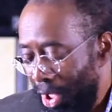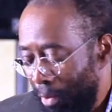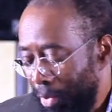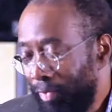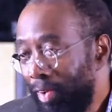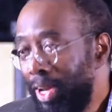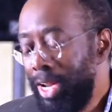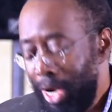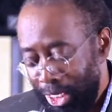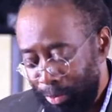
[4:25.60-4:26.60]
but
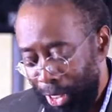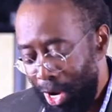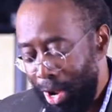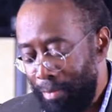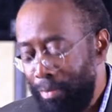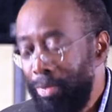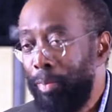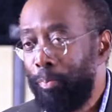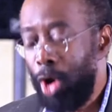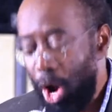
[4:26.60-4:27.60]
funding has become the
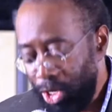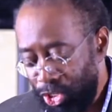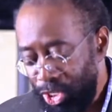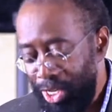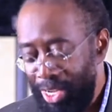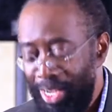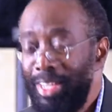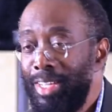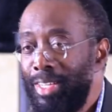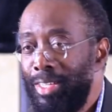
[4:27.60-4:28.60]
proxy
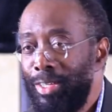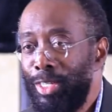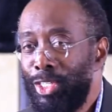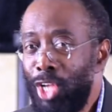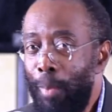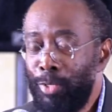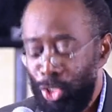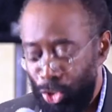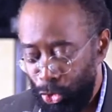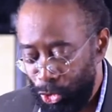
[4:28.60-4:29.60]
or the
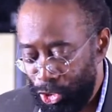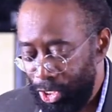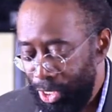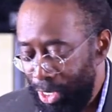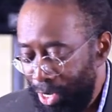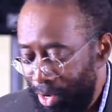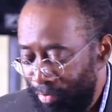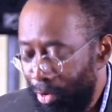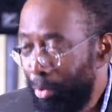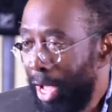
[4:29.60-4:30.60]
substitute
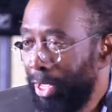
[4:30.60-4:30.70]
for Black